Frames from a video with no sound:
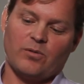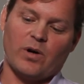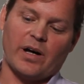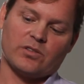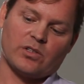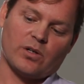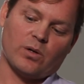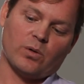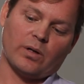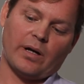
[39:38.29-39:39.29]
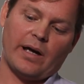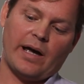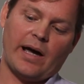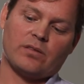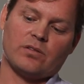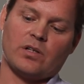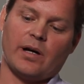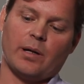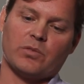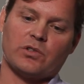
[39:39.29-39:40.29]
Right. So at the
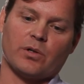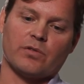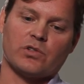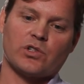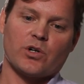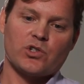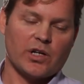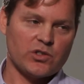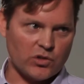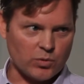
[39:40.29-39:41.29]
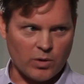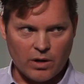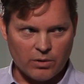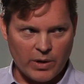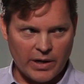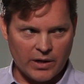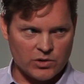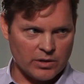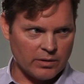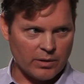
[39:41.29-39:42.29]
time, sort of search engines were all the
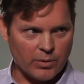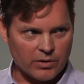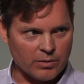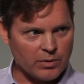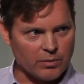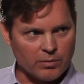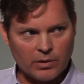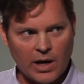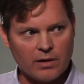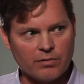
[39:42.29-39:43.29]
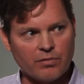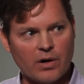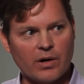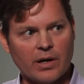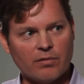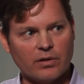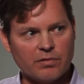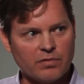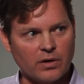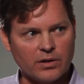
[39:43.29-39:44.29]
rage, and there were a lot of very heavily
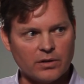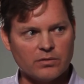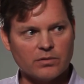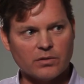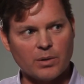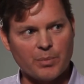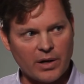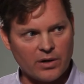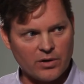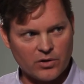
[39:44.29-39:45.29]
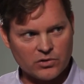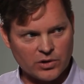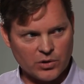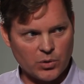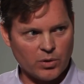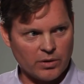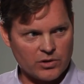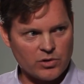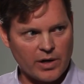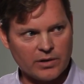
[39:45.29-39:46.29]
funded competitors to Google that
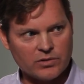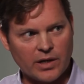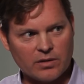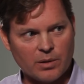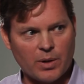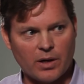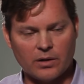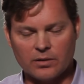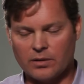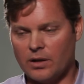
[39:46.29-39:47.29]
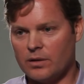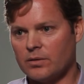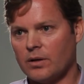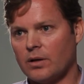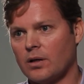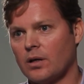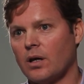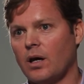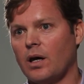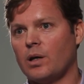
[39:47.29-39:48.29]
try to take them on. And, and,
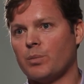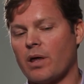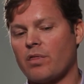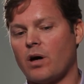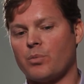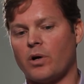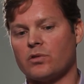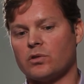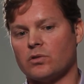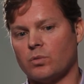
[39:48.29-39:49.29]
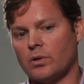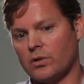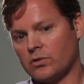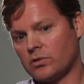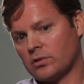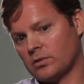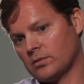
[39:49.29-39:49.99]
and my thought process was